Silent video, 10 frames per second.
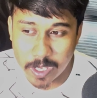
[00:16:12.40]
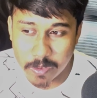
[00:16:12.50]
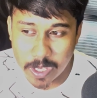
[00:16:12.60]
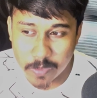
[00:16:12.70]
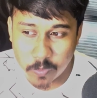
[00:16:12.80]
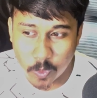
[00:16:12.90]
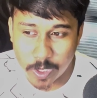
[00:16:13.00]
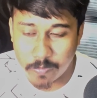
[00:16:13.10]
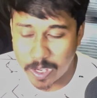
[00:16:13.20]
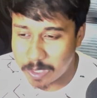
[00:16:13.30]
a4,
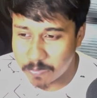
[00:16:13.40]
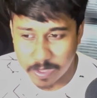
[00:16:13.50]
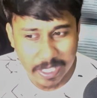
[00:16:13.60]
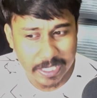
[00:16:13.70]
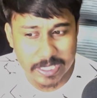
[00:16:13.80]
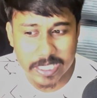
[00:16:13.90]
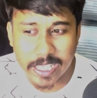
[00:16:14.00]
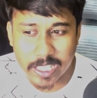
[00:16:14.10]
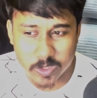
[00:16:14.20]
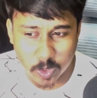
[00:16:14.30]
a5. This
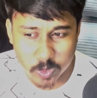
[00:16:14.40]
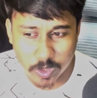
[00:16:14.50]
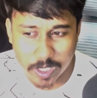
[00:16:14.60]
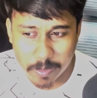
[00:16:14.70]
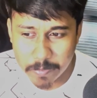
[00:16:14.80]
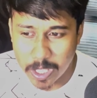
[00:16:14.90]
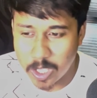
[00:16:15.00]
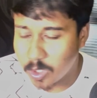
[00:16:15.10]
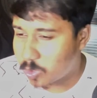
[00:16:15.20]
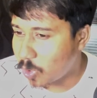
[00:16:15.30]
idea is also there.
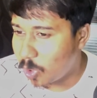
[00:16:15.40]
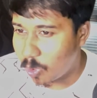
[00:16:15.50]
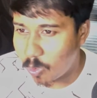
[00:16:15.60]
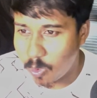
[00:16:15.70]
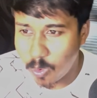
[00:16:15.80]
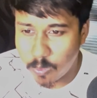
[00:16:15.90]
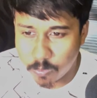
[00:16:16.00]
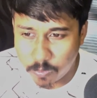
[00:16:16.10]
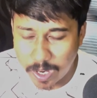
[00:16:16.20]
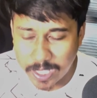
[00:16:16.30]
So
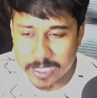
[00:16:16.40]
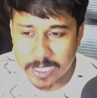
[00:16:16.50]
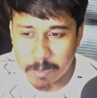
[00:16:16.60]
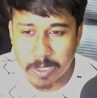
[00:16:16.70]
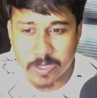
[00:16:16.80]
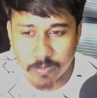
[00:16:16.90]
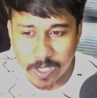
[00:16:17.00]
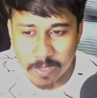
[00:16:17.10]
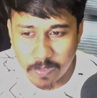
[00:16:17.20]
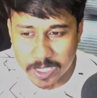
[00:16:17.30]
white's game is
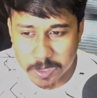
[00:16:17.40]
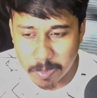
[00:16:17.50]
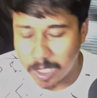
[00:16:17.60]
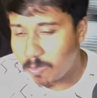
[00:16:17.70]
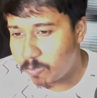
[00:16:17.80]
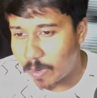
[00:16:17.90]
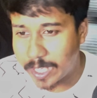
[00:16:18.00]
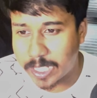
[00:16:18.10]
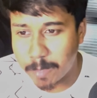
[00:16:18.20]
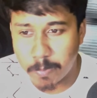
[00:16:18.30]
very flexible.
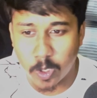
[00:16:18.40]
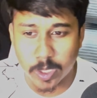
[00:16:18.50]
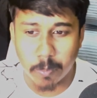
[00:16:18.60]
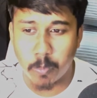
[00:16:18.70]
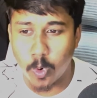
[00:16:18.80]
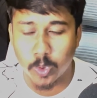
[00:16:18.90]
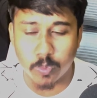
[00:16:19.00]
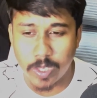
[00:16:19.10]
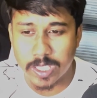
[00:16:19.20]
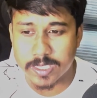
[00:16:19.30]
White can play on the both
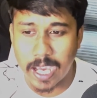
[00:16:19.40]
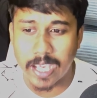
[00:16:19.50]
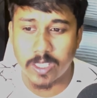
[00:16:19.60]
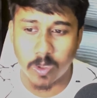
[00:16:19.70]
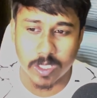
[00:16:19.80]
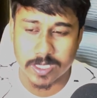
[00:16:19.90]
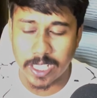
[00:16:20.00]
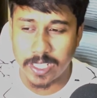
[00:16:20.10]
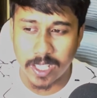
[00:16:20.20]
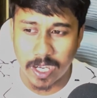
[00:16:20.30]
wings, either on the
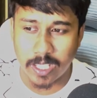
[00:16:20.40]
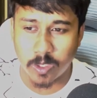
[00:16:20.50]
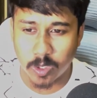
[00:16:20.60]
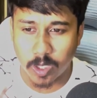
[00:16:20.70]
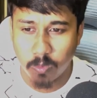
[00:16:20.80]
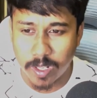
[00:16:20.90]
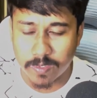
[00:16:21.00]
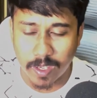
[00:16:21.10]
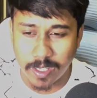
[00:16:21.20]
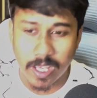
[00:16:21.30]
center, either on the queen
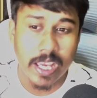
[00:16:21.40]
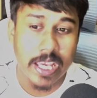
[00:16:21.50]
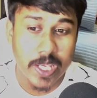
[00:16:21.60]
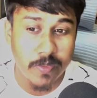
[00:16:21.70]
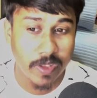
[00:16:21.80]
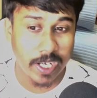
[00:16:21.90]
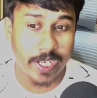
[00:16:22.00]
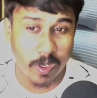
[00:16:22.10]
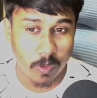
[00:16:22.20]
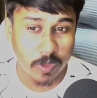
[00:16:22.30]
side, even
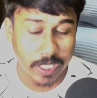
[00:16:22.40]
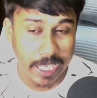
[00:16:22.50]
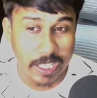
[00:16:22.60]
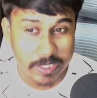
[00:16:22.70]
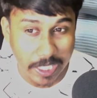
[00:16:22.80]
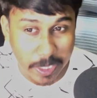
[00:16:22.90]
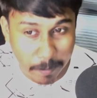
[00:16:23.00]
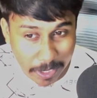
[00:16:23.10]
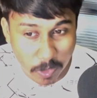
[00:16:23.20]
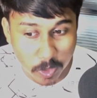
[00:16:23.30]
later on the king side,
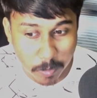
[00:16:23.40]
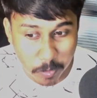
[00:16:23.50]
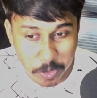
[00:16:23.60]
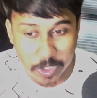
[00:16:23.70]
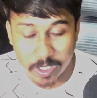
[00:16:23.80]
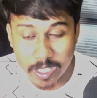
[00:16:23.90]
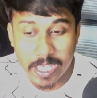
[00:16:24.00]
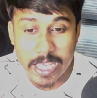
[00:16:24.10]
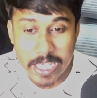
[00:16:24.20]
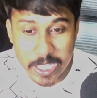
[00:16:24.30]
depending on the position.
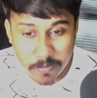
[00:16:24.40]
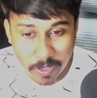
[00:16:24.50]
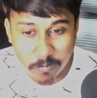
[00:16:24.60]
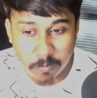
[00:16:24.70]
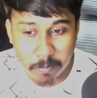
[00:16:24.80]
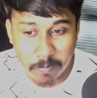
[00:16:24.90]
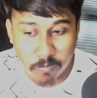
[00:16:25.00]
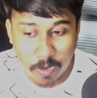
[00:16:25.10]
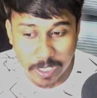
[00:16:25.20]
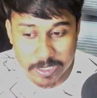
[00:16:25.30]
Even
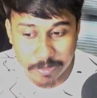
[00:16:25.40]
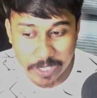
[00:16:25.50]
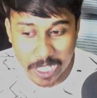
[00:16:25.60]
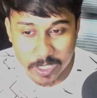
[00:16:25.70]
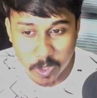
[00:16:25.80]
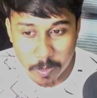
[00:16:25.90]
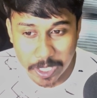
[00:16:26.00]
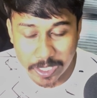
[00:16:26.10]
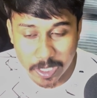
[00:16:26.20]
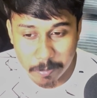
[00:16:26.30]
white is having another
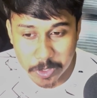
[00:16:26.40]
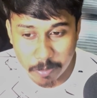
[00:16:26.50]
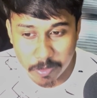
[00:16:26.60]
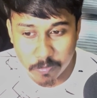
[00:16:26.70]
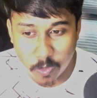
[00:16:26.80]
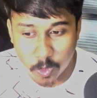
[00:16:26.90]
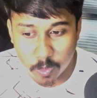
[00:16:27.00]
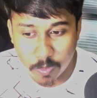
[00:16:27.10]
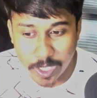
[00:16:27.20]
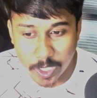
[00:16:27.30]
idea, bishop f4,
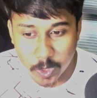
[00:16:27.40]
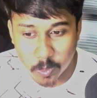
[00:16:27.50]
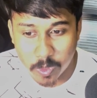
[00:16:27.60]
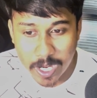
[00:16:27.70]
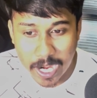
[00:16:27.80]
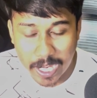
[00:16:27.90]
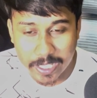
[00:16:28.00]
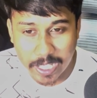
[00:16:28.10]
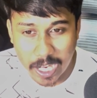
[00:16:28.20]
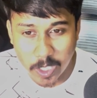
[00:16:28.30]
queen d2,
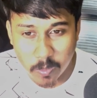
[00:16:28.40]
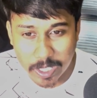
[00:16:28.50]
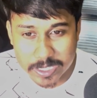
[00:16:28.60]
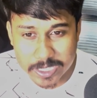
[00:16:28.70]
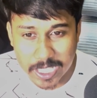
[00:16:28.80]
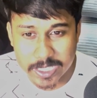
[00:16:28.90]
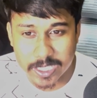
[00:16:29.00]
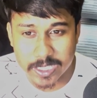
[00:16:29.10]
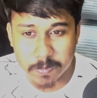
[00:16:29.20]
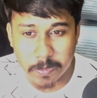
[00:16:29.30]
and try to exchange
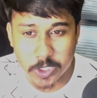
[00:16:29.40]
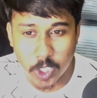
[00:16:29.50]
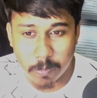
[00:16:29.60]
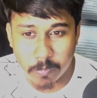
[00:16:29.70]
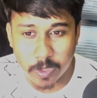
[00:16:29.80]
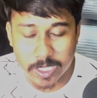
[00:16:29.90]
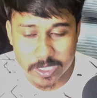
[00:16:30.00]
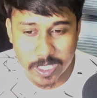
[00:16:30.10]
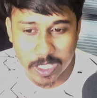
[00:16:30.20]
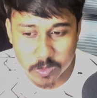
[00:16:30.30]
this bishop with
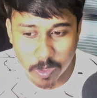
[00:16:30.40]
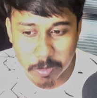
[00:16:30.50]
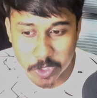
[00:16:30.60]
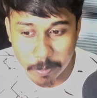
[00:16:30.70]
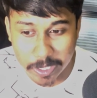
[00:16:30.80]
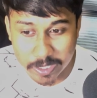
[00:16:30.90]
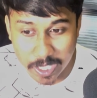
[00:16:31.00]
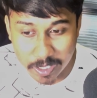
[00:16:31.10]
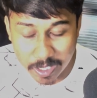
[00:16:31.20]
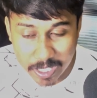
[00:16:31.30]
this dark square bishop. And
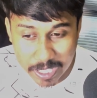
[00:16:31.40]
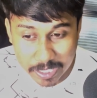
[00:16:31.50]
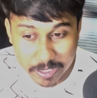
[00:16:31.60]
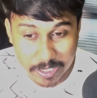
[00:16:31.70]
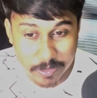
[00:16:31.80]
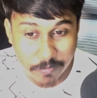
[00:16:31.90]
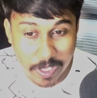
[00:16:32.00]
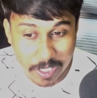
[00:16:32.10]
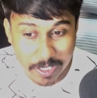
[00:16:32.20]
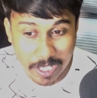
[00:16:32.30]
then there is a
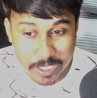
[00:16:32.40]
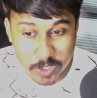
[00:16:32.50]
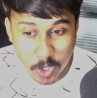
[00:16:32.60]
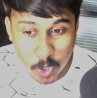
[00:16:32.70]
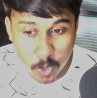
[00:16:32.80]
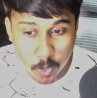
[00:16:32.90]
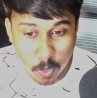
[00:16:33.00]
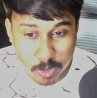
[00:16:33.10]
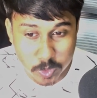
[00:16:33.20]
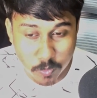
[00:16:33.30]
very nice
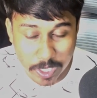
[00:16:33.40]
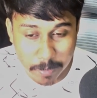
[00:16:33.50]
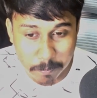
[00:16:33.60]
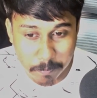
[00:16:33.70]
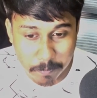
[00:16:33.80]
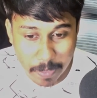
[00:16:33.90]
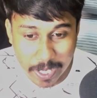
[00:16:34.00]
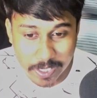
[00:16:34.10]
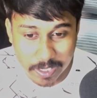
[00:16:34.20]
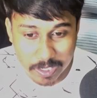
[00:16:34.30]
rook swing
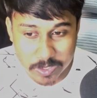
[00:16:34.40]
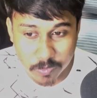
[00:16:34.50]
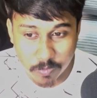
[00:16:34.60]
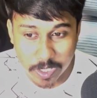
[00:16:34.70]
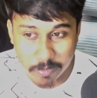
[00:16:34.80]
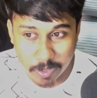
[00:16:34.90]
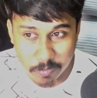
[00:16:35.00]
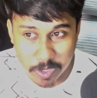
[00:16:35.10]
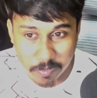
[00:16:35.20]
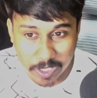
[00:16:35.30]
ideas whenever
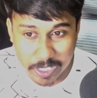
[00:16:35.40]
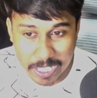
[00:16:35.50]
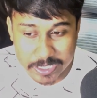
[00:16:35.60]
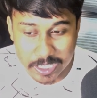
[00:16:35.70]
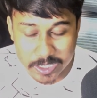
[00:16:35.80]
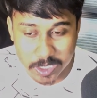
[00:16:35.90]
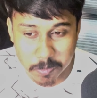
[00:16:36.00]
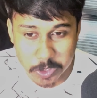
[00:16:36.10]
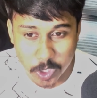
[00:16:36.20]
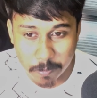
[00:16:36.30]
we will exchange this
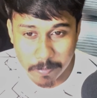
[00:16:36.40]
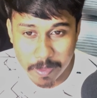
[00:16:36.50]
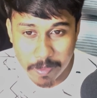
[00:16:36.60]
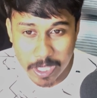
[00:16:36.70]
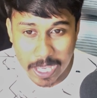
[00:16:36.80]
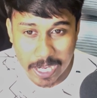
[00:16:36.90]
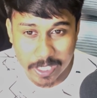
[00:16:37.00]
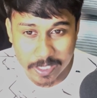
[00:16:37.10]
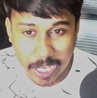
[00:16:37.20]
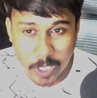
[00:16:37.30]
bishop
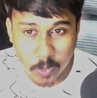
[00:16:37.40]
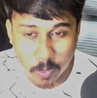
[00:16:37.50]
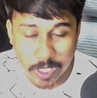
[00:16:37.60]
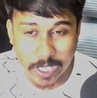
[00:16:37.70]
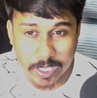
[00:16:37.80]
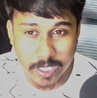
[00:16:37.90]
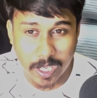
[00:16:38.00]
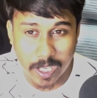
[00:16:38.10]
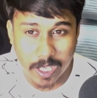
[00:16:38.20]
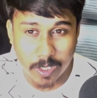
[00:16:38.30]
and try to hit
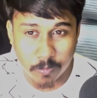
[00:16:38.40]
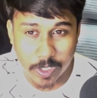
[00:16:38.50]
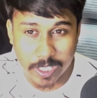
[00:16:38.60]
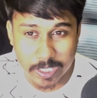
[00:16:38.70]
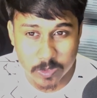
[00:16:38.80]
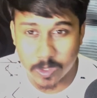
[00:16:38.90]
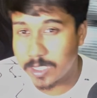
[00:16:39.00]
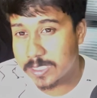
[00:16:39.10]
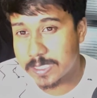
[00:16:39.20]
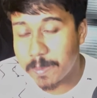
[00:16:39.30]
the weakness on
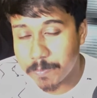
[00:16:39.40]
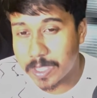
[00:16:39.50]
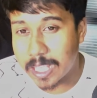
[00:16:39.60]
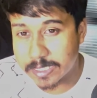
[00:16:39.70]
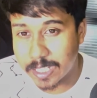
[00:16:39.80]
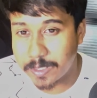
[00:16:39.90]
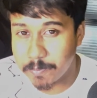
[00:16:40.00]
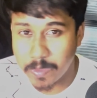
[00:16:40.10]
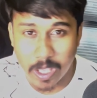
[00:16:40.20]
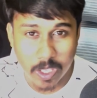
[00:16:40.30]
this king side.
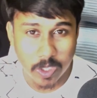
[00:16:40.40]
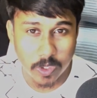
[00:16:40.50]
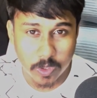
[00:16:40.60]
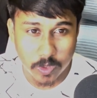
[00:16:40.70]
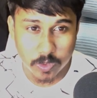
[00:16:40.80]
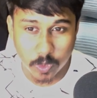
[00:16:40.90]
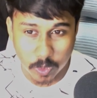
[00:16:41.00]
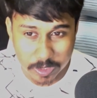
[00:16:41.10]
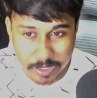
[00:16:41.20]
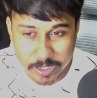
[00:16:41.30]
So
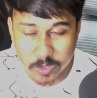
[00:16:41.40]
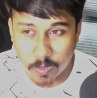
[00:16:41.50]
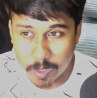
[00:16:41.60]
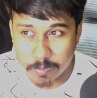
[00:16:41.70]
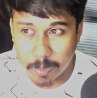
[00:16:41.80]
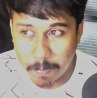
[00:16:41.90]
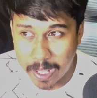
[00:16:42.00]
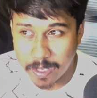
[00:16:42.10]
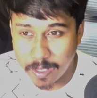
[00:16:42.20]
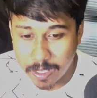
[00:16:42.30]
this is one of the
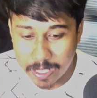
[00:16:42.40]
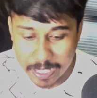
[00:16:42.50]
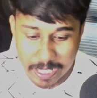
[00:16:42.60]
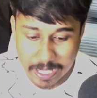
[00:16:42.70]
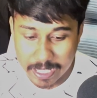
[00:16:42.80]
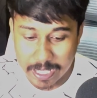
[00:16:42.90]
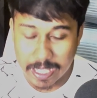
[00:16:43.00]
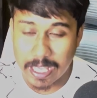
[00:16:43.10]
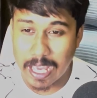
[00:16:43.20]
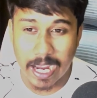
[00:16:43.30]
plan,
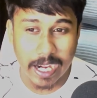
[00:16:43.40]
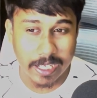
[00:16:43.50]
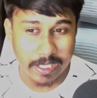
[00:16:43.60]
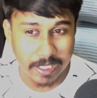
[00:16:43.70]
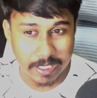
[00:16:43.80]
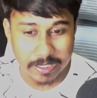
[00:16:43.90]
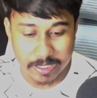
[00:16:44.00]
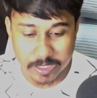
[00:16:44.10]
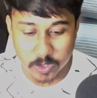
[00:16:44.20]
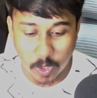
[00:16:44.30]
and
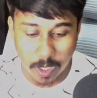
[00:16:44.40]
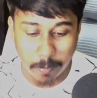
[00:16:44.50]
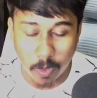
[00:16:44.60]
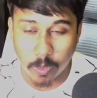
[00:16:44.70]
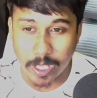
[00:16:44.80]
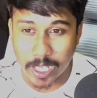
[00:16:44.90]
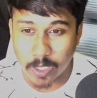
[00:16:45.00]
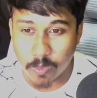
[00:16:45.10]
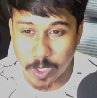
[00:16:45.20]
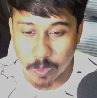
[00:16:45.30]
this is all about again
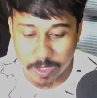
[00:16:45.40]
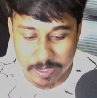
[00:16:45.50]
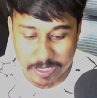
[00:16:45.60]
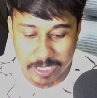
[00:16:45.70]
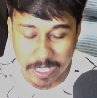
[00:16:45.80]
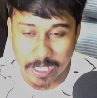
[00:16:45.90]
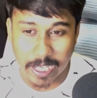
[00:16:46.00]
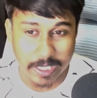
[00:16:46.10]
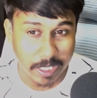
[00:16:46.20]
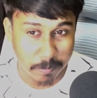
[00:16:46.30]
queen to d6 line,
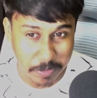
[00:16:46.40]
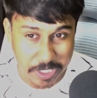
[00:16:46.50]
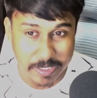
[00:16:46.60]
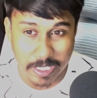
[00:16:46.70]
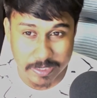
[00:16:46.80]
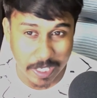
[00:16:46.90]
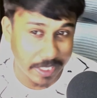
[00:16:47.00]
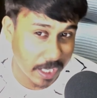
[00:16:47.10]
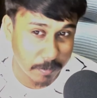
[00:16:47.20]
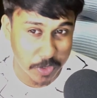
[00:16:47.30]
another g6
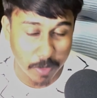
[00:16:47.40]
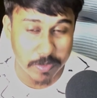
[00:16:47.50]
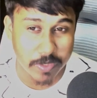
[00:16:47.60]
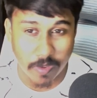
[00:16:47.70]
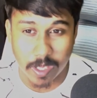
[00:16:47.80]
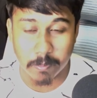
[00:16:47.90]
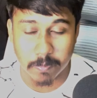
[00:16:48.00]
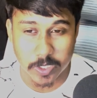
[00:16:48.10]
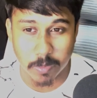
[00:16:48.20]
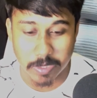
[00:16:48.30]
idea, and bishop g5,
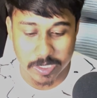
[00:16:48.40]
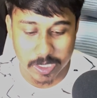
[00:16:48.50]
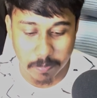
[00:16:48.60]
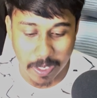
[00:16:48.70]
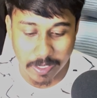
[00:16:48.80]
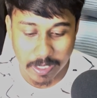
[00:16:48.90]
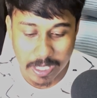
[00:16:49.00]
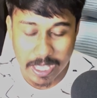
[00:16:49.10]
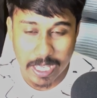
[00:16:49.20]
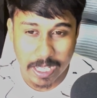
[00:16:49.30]
bishop g6 plan.
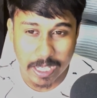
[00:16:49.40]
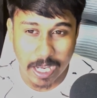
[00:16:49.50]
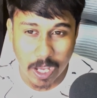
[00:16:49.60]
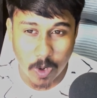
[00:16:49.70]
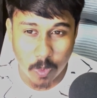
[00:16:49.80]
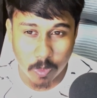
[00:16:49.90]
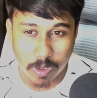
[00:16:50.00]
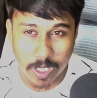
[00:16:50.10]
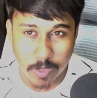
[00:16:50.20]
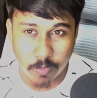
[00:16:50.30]
Now
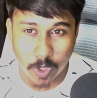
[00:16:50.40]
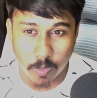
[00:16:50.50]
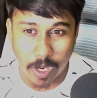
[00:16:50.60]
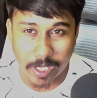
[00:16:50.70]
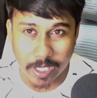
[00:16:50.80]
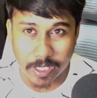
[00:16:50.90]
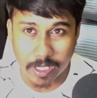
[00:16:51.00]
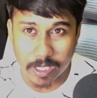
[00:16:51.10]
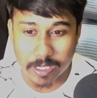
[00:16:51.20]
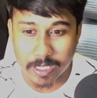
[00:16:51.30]
if we look at it,
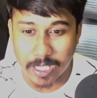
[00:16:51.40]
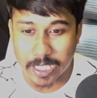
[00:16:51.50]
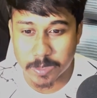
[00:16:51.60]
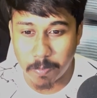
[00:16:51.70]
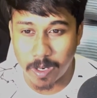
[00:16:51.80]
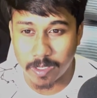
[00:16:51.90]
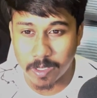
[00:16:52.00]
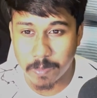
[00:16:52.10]
the next part